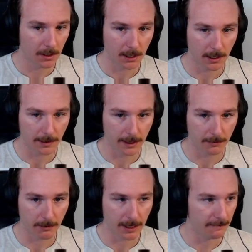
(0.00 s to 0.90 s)
And then
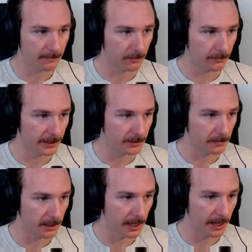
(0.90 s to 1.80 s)
right after reach, we're
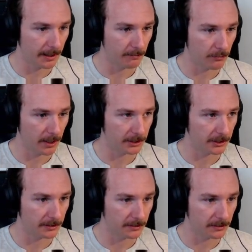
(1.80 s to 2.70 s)
going to add
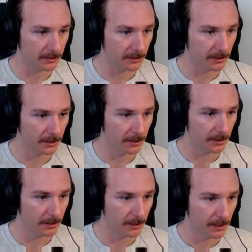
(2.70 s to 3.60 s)
impressions.
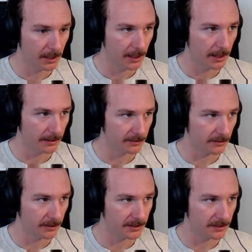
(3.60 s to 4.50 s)
And so
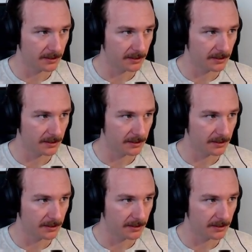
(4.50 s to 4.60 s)
this is